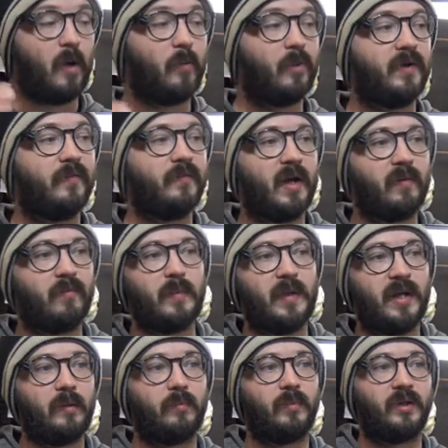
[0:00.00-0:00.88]
would have never
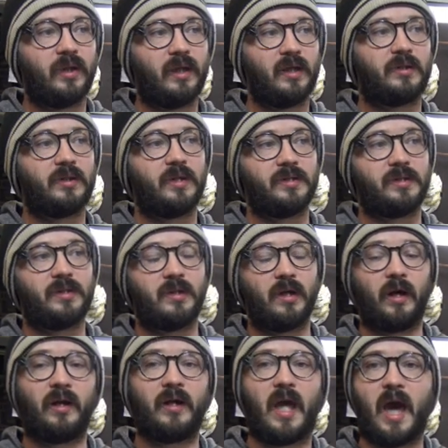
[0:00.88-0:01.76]
been able to get this
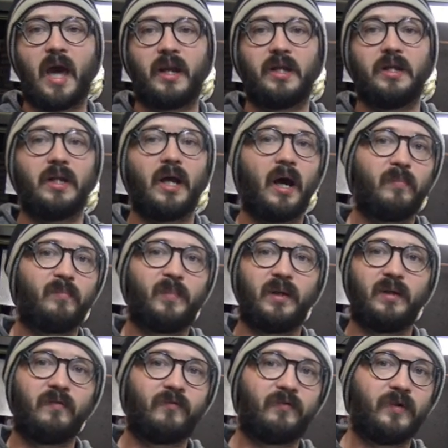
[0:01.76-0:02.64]
done had it not
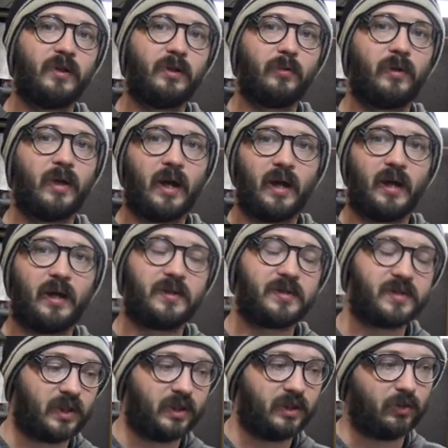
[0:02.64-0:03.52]
been for you
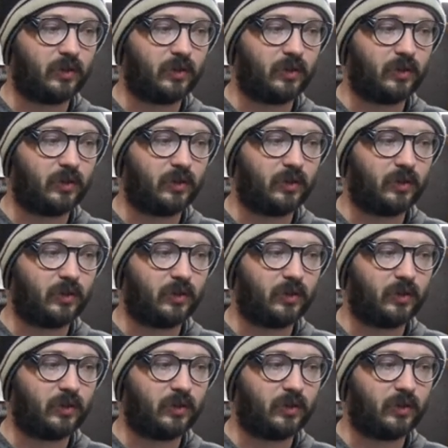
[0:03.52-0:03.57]
guys and